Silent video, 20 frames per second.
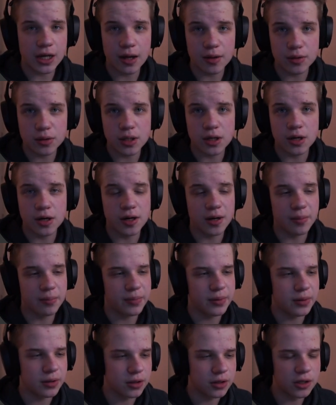I set it
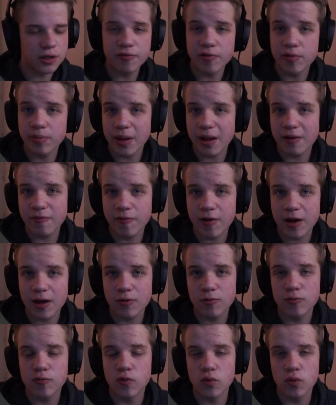up in a different blend
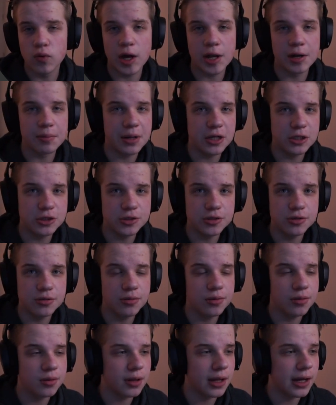file for animation.